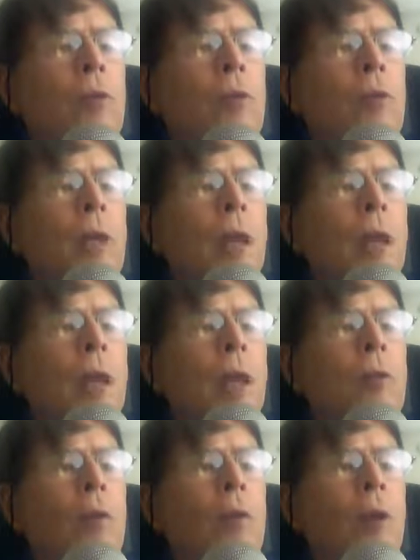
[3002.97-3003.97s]
your
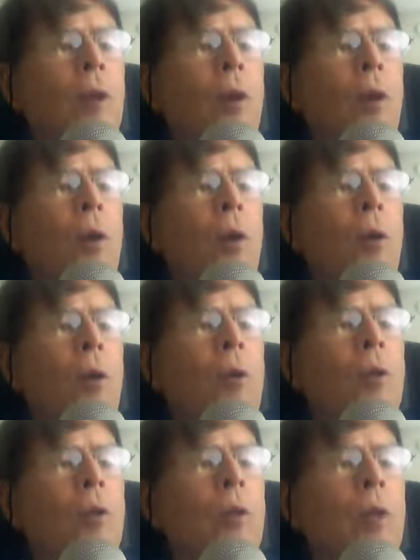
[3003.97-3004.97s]
behavior, or
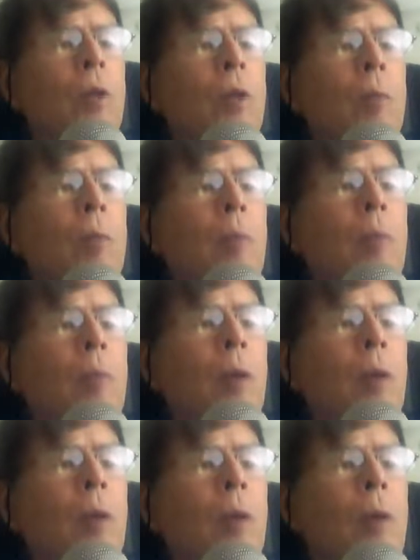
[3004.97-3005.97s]
do they become
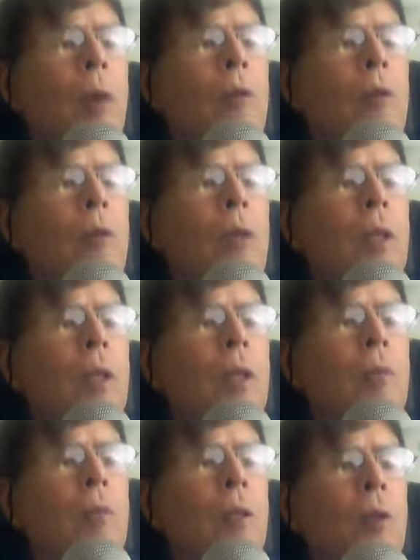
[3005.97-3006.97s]
part of your team,
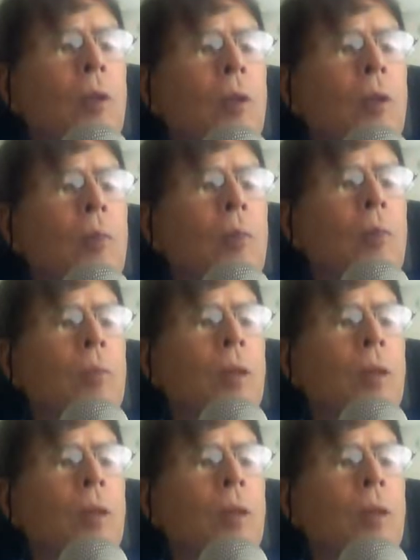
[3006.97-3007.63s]
so to speak?